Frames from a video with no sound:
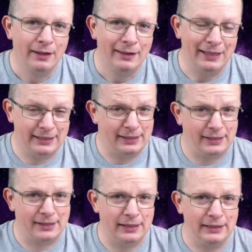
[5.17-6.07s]
This is
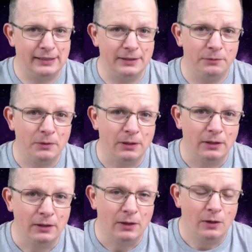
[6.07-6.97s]
exciting.
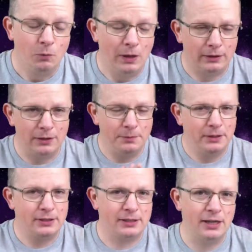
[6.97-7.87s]
Welcome
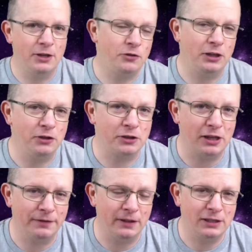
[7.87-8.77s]
to SciTrek, your
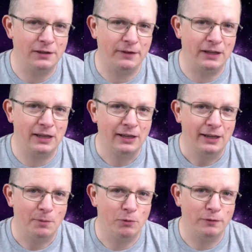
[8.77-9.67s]
sci-fi TV
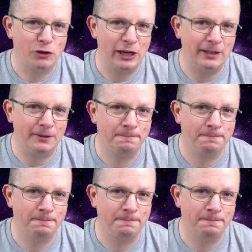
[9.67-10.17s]
and movie channel.